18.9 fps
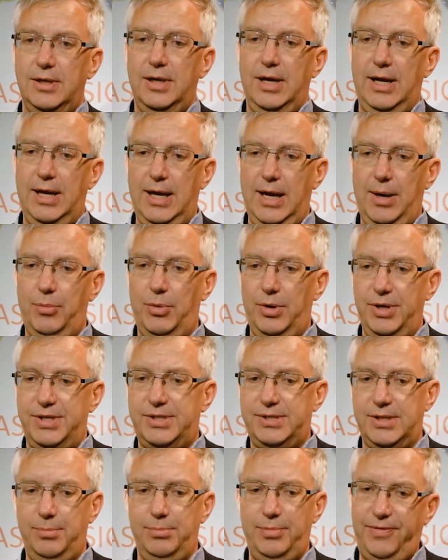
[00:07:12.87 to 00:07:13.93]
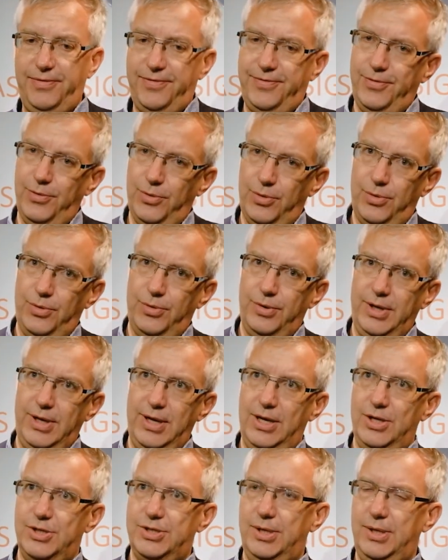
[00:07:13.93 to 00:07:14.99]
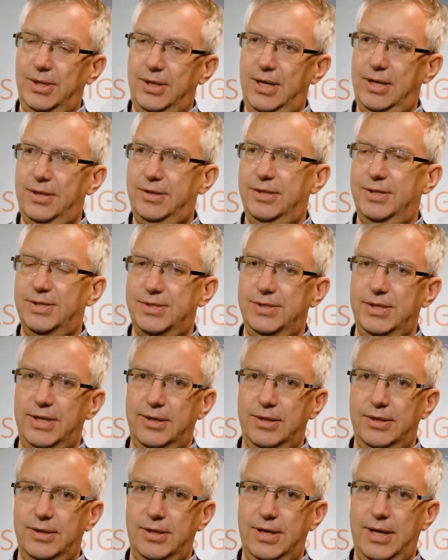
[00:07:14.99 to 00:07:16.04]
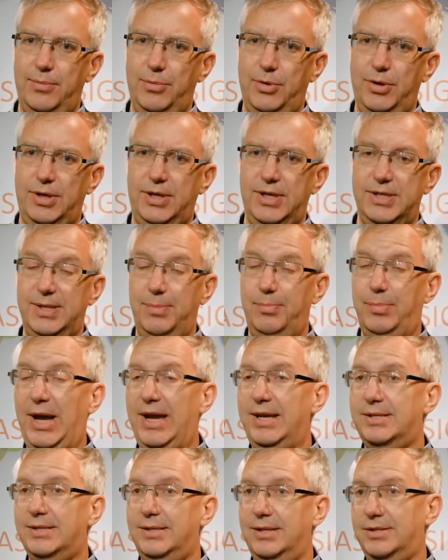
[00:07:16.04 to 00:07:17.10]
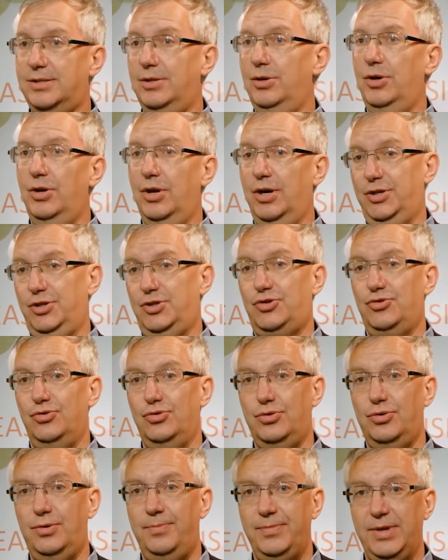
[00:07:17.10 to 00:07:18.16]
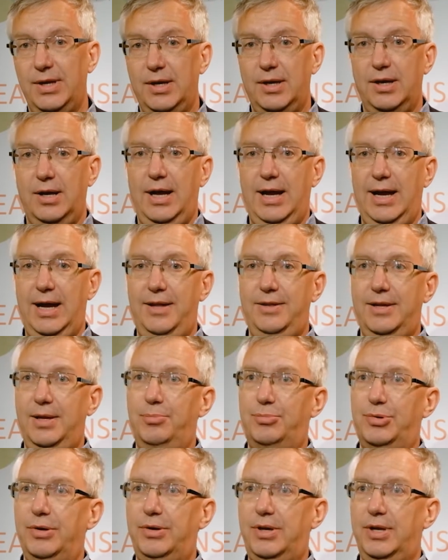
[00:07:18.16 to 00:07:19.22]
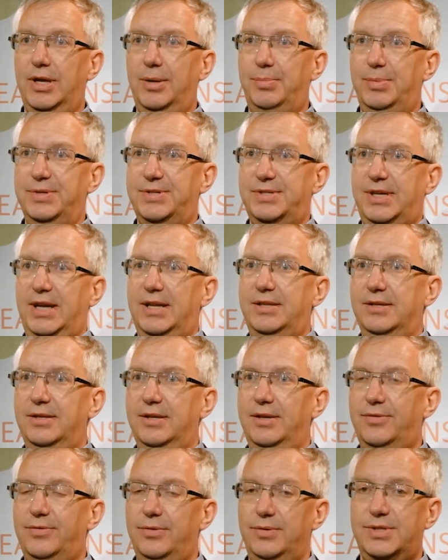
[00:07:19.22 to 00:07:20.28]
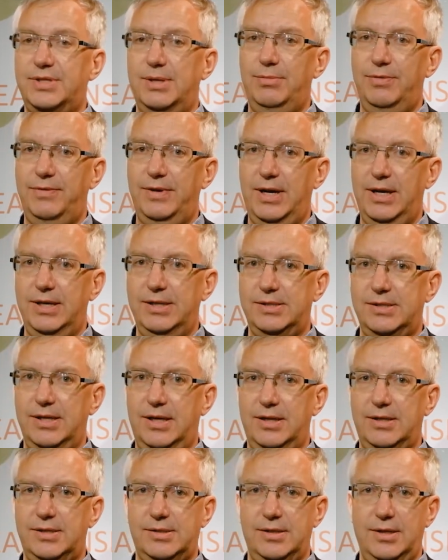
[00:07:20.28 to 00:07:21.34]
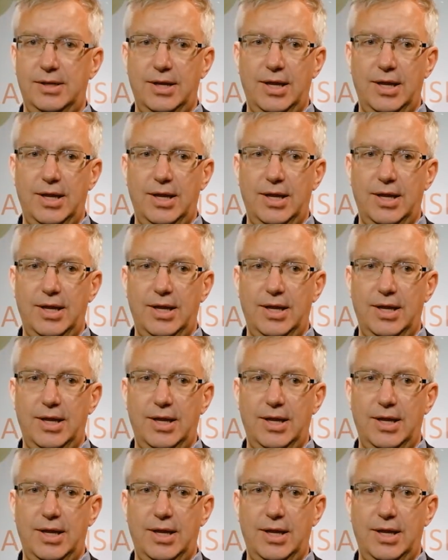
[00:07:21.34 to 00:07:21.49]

and what he's done before he actually hid this needle in the network is he painted it to look like straw and then broke it up and scattered it through some of the haystacks.